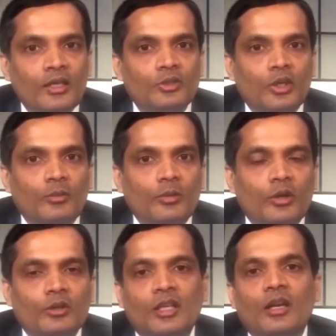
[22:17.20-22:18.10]
a
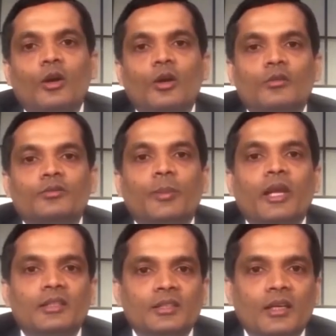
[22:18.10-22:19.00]
microdiscectomy or a
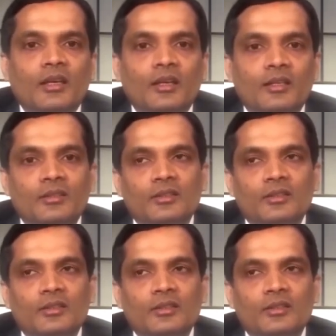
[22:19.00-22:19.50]
laser surgery.